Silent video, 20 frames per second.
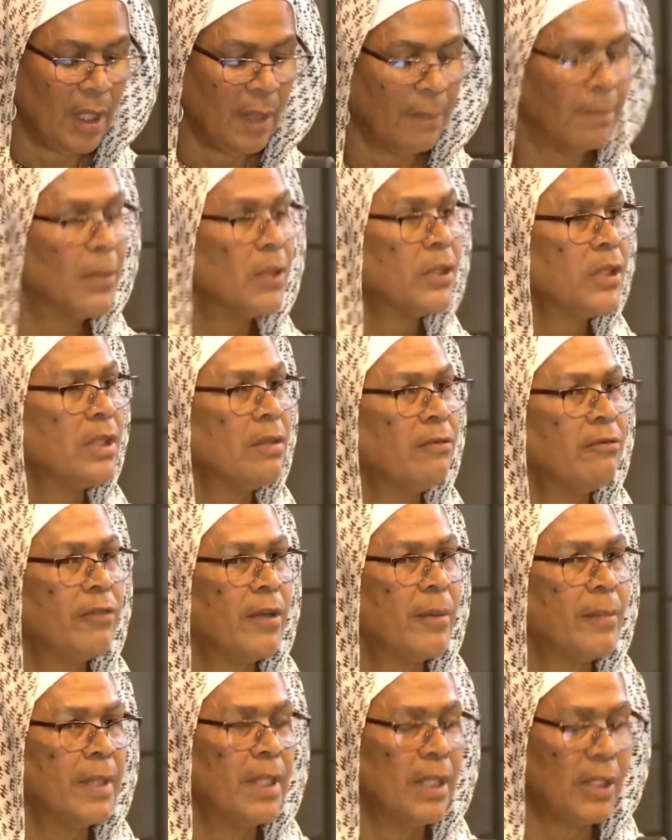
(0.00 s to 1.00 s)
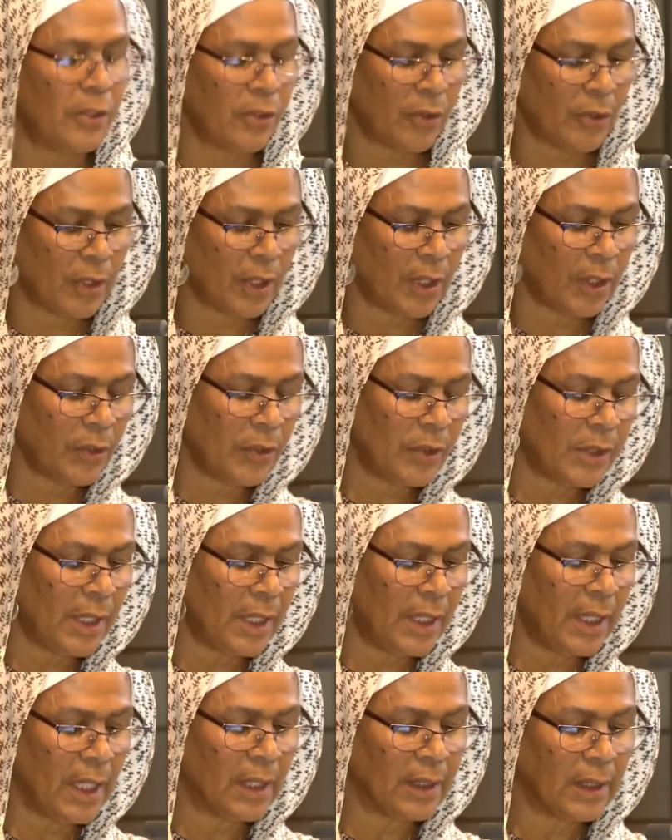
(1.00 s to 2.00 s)
Muslim feminists are
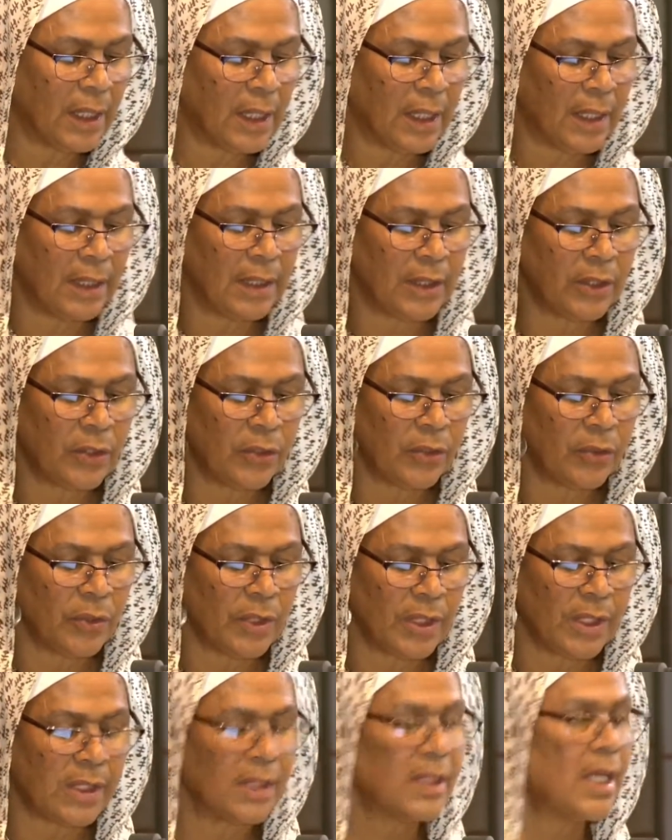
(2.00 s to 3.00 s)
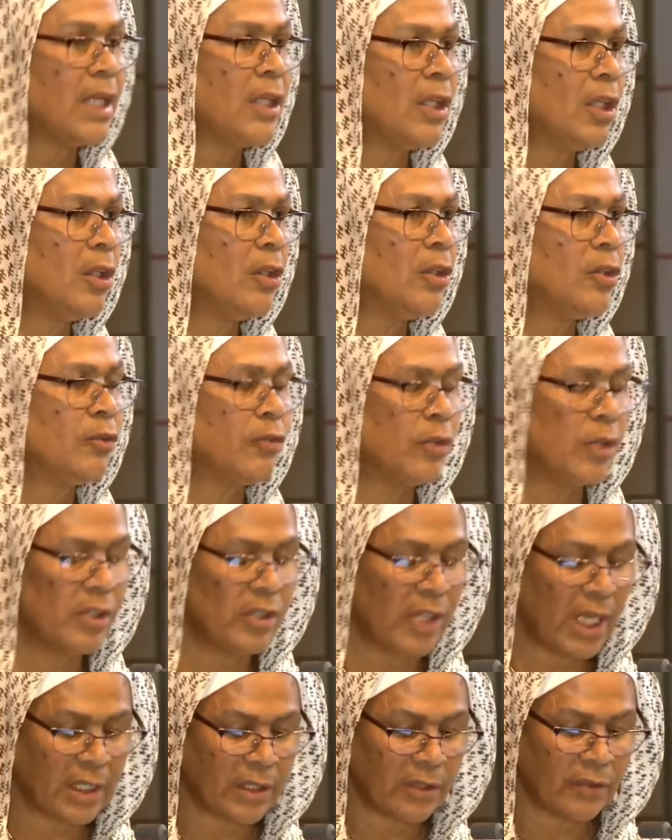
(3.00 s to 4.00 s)
closely aligned to the secular
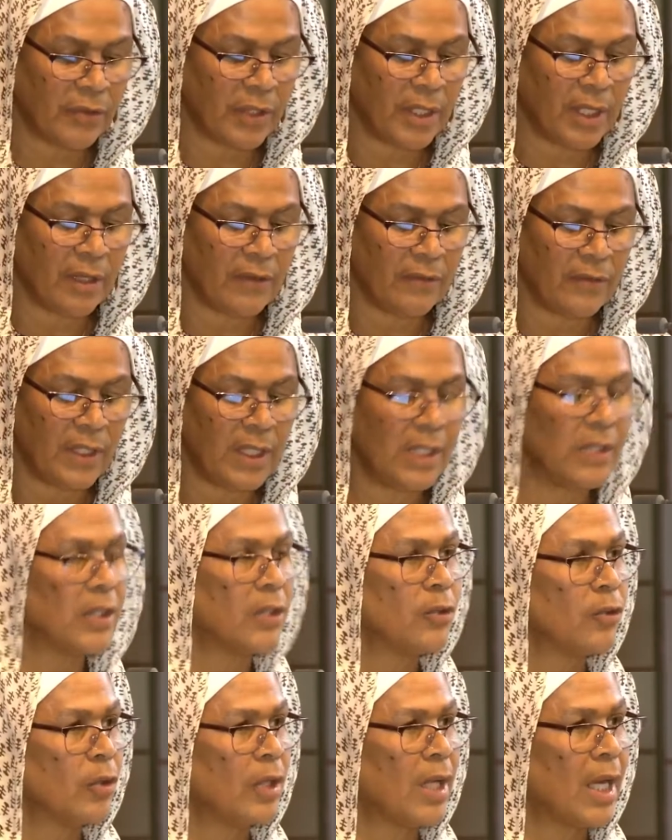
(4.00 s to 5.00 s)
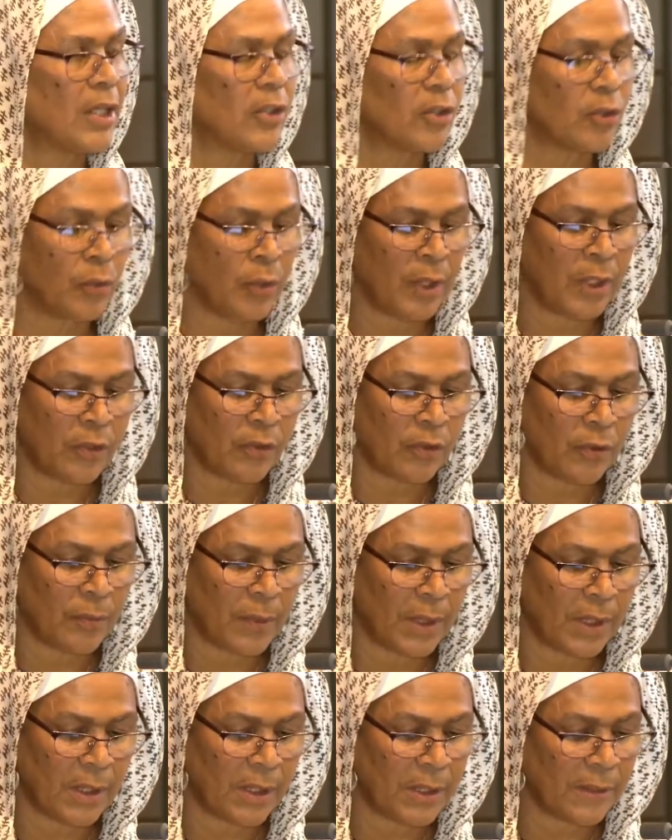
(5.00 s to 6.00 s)
trajectory of these international
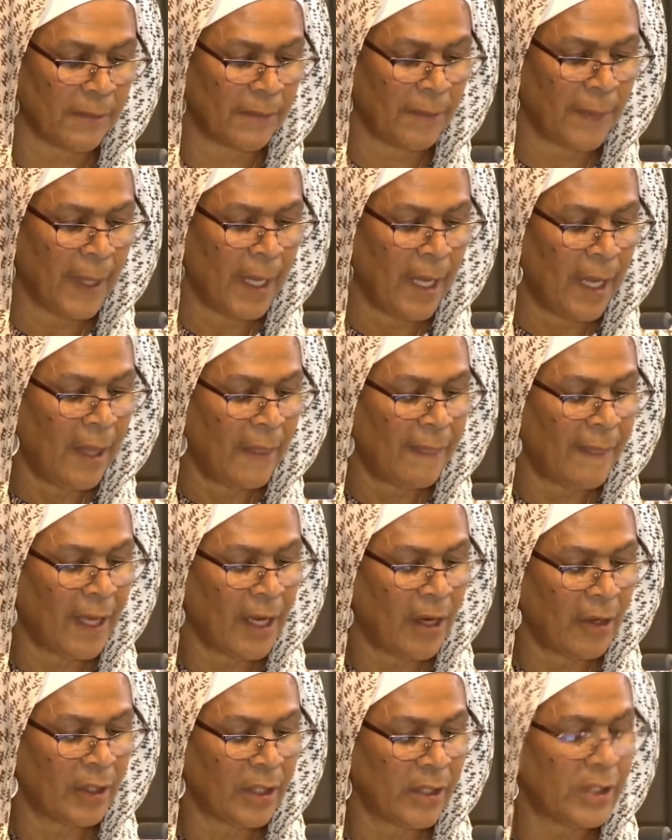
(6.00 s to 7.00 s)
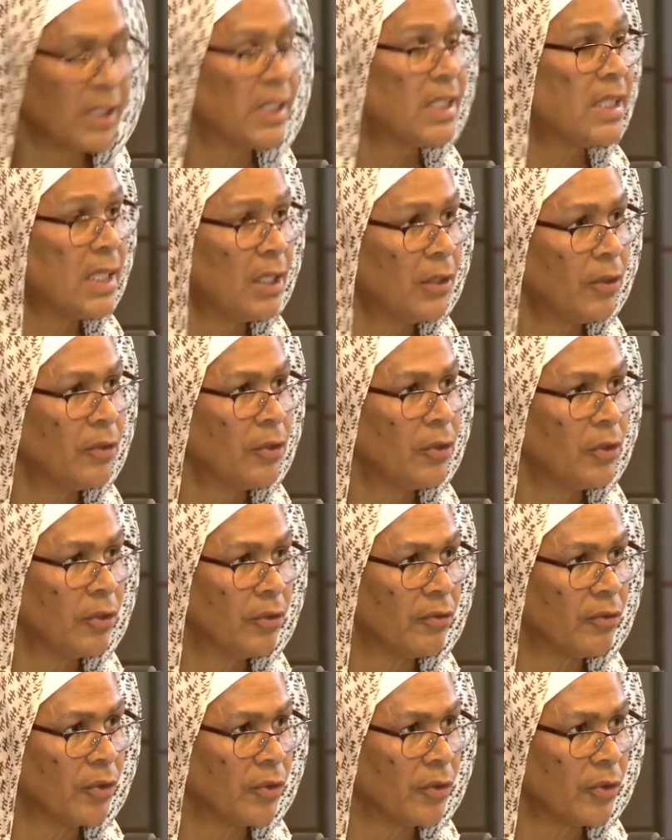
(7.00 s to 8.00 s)
instruments. They are considered
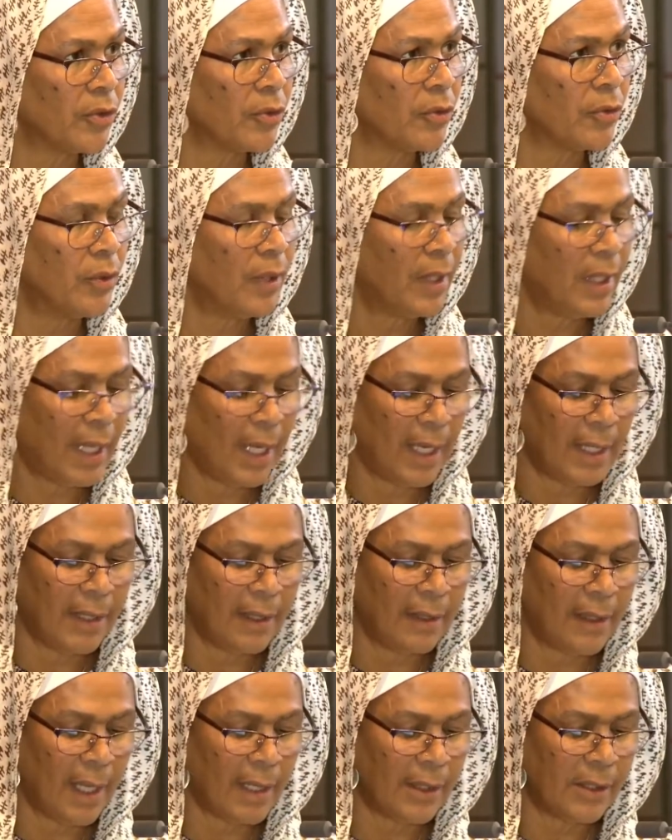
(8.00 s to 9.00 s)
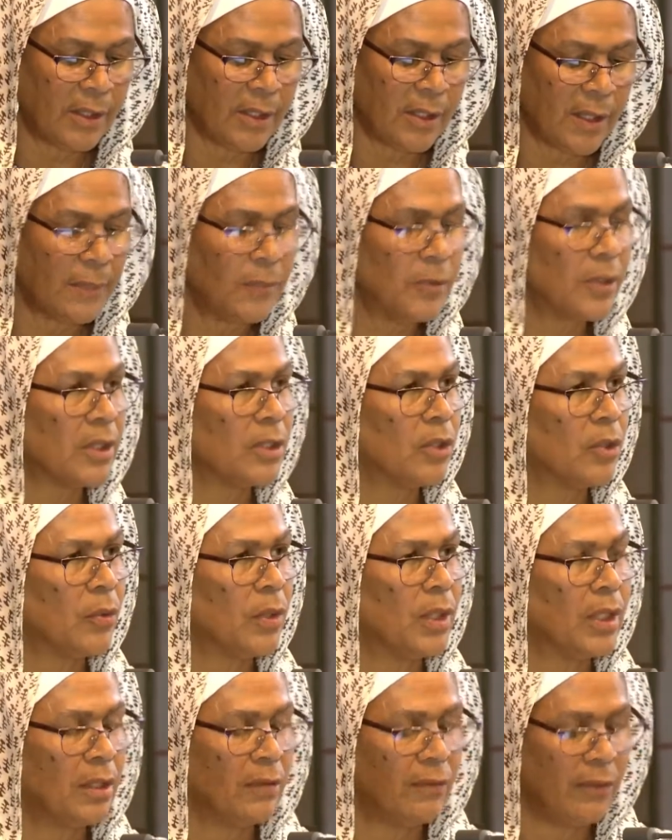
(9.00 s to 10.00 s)
universal and not subject to
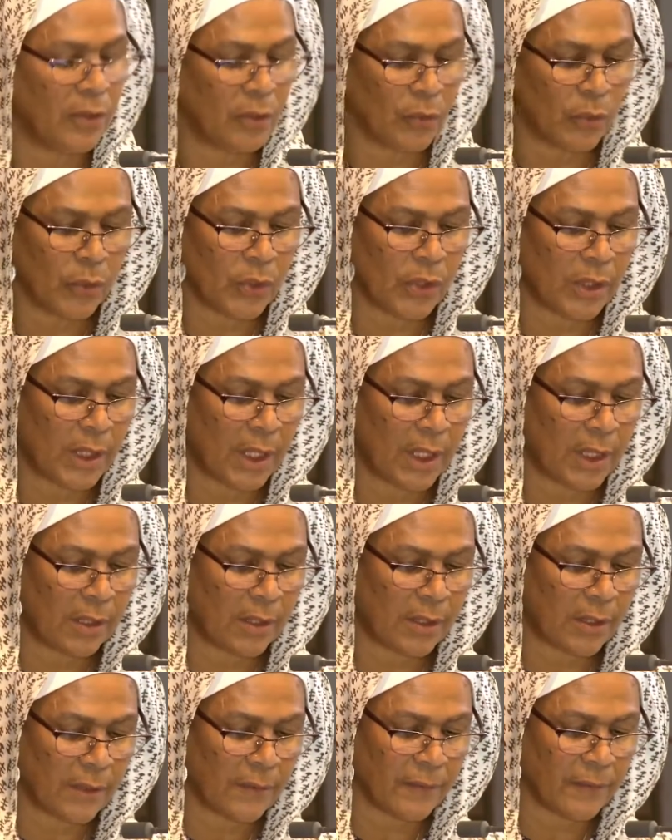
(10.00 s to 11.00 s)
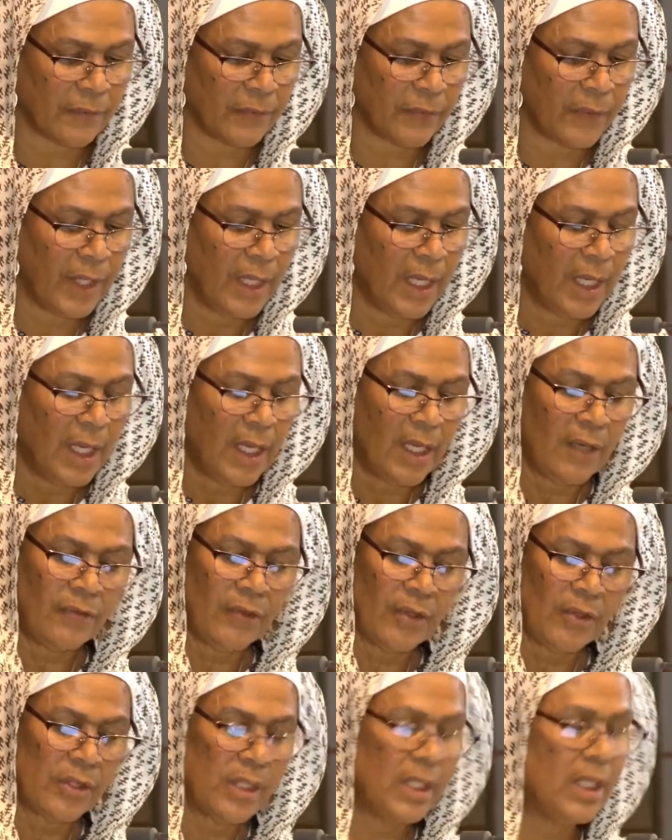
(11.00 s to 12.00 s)
individual states. If
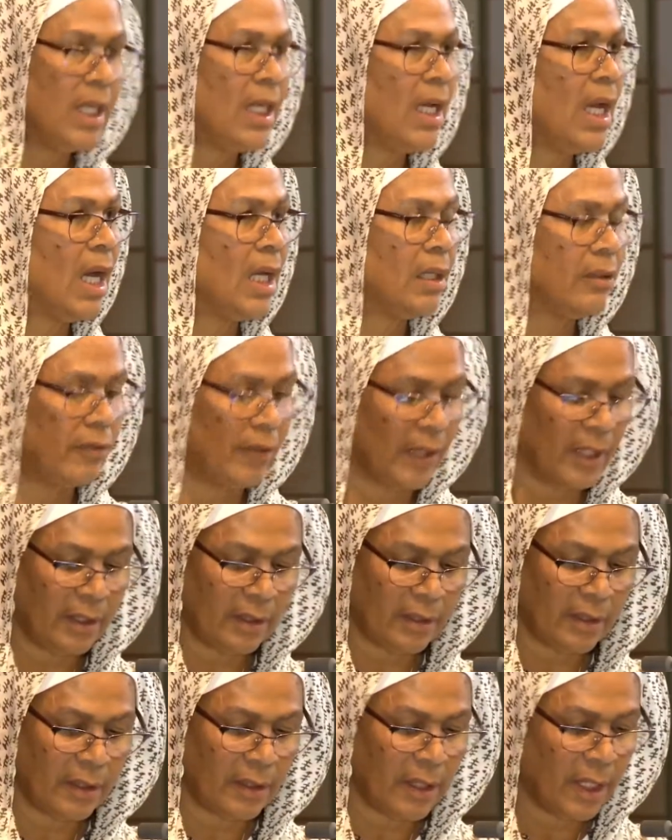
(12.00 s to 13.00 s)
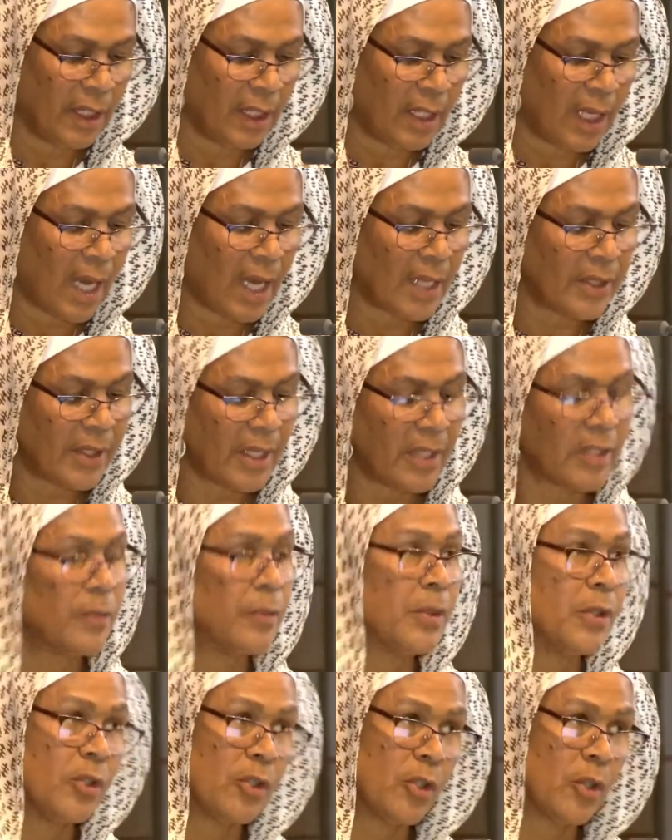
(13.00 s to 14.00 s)
there's any conflict, as has
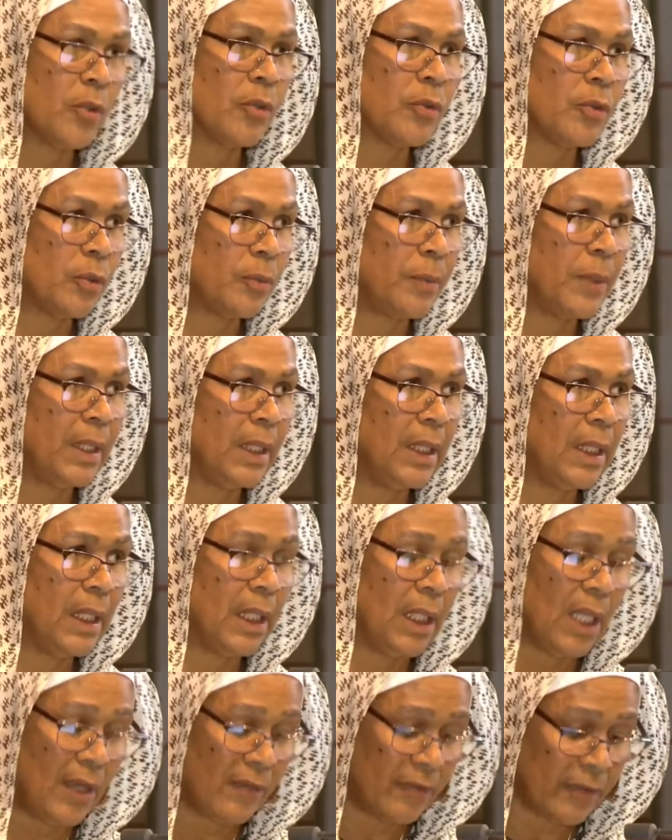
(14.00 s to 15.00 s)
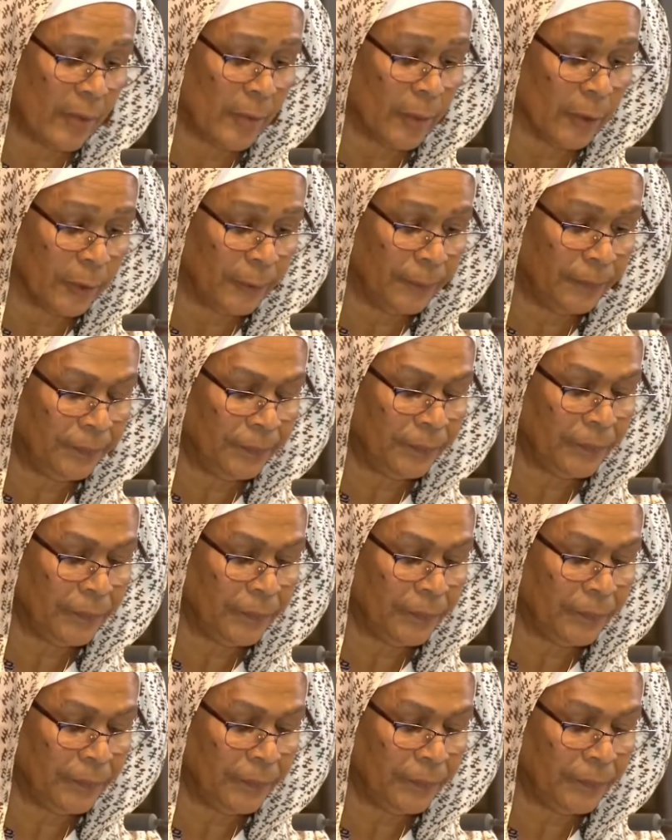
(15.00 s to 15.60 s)
been shown to be inevitable,